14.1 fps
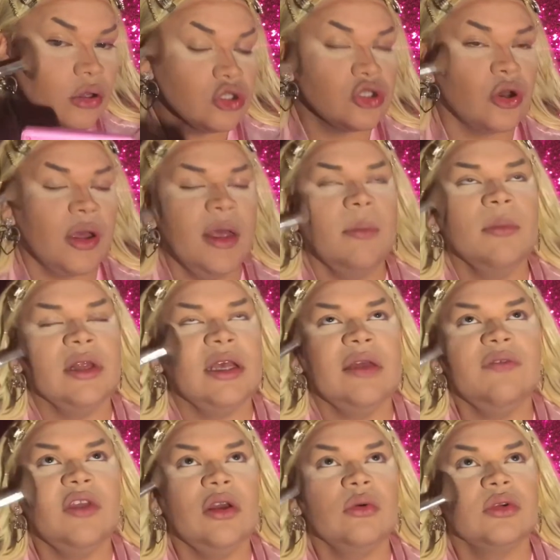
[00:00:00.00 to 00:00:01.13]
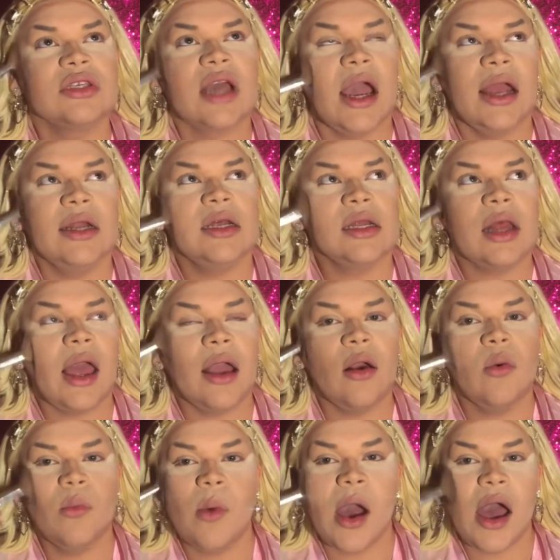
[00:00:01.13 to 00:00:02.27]
So him leaving was kind of like,
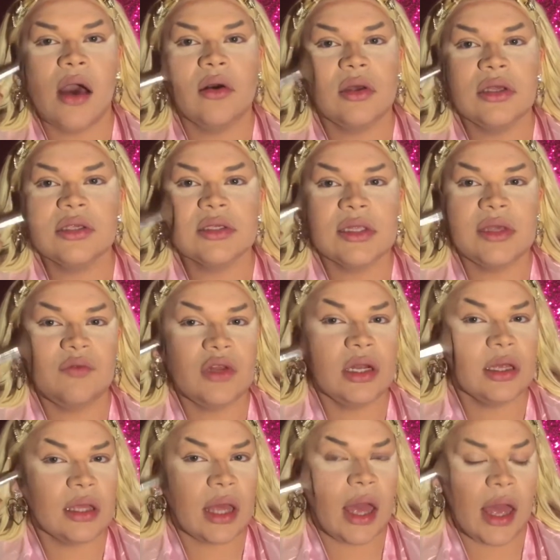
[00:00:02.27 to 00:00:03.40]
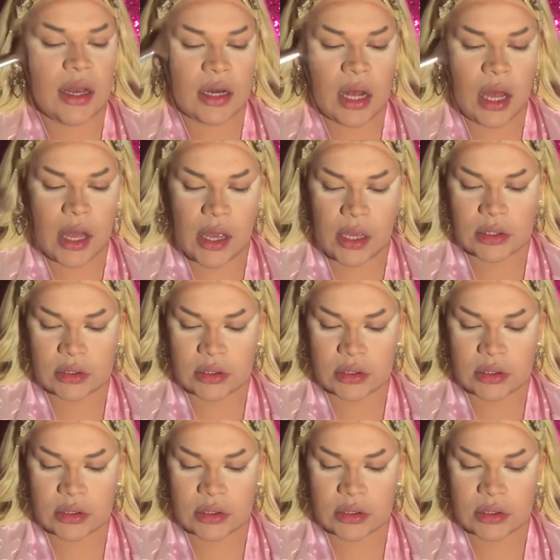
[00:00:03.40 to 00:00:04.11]
wow, he's leaving again. And